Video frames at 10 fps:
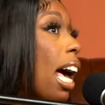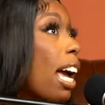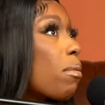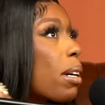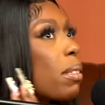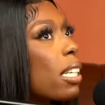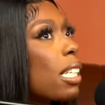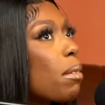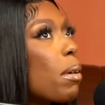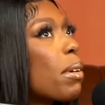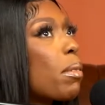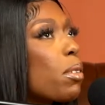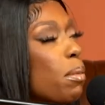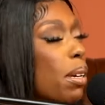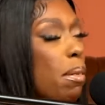everybody says it's not about making
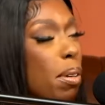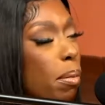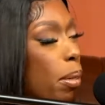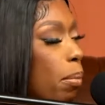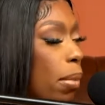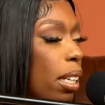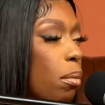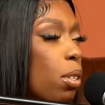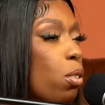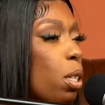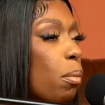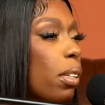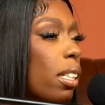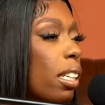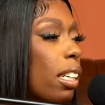music, making music,
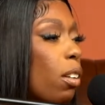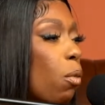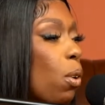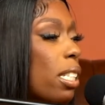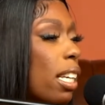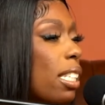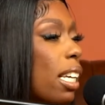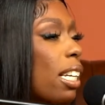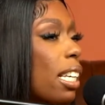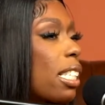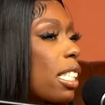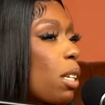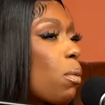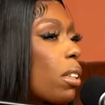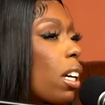but once they say that,
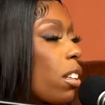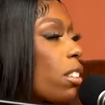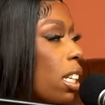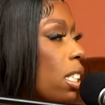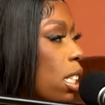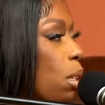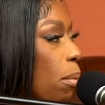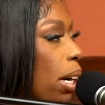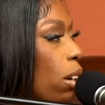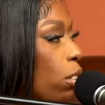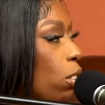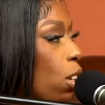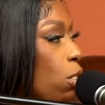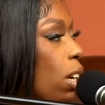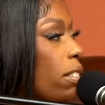see what the other things it's about.
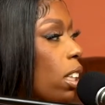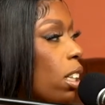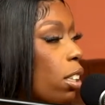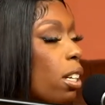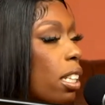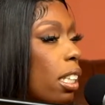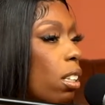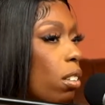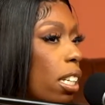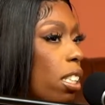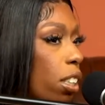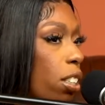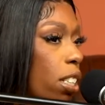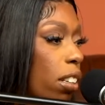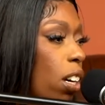You have to learn. You have to get on that
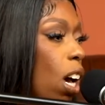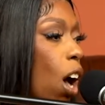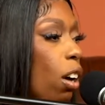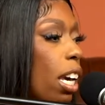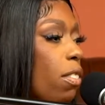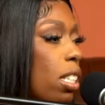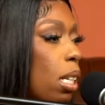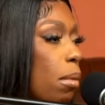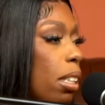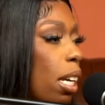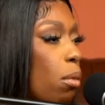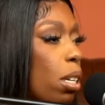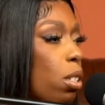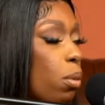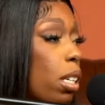search of, okay, if it's not about that, what
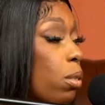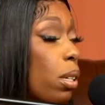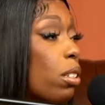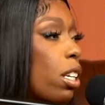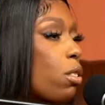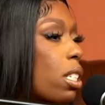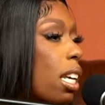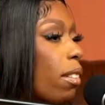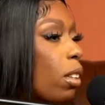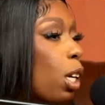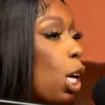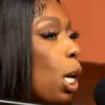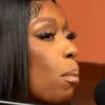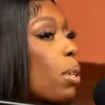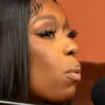else? And you just have to
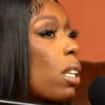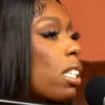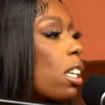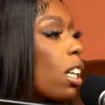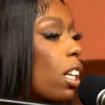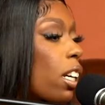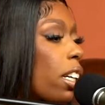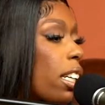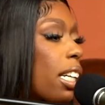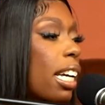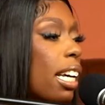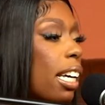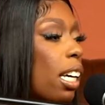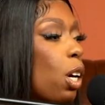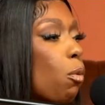be willing to learn.
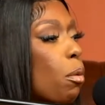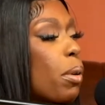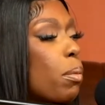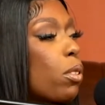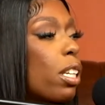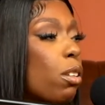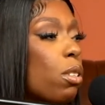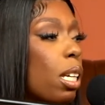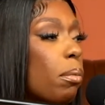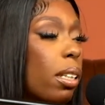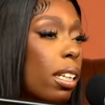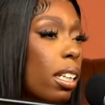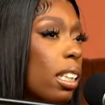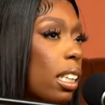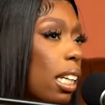And when people tell you
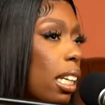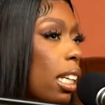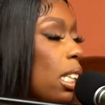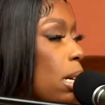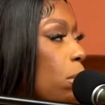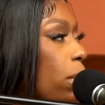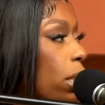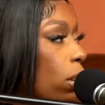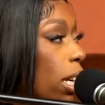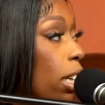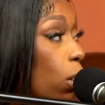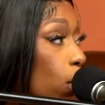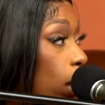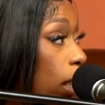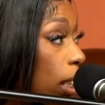something, like, elaborate on that.
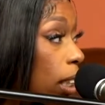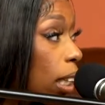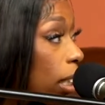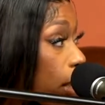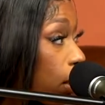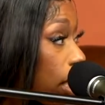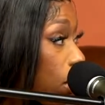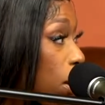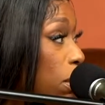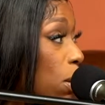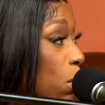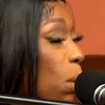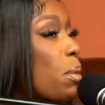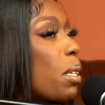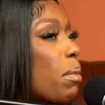Google it. Like, literally, you know what I'm saying? You tell
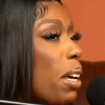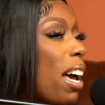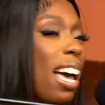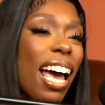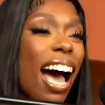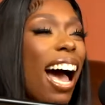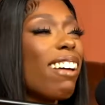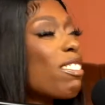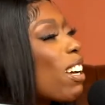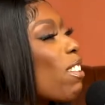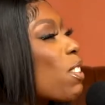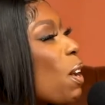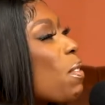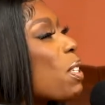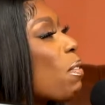me something. You're not going to
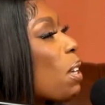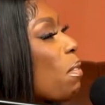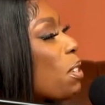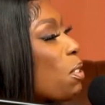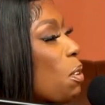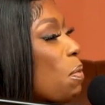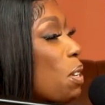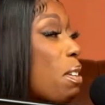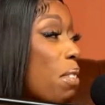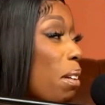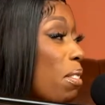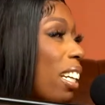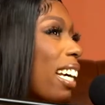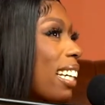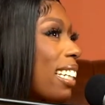tell me something, I'm just going to believe it. I'm
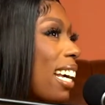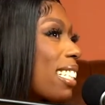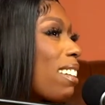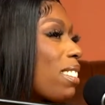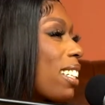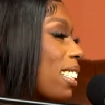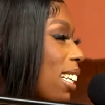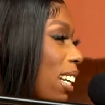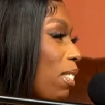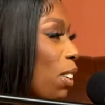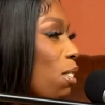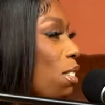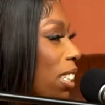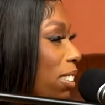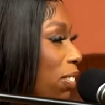like, 9 times out of 10, I'm going to Google it